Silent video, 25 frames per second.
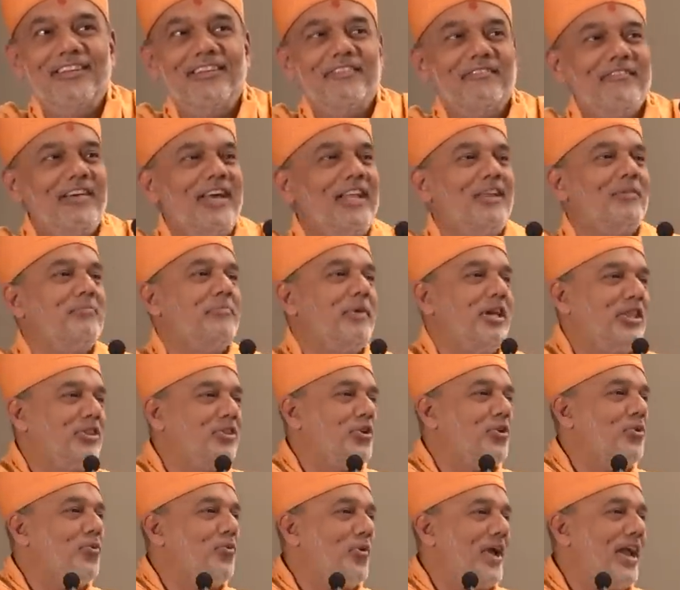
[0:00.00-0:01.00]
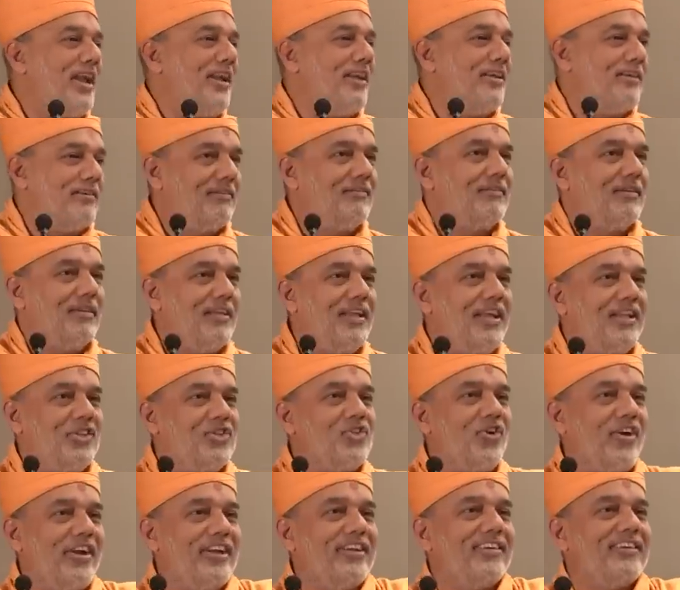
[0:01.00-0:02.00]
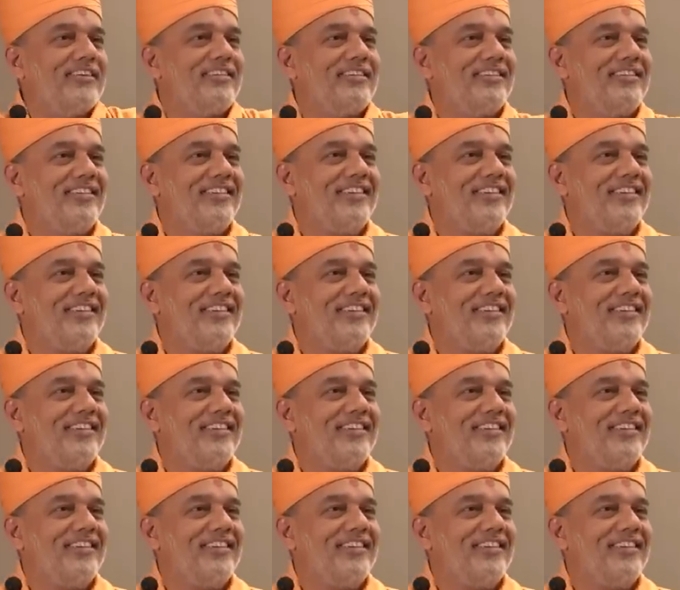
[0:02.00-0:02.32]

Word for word: well, Matthew Wade, he enjoyed.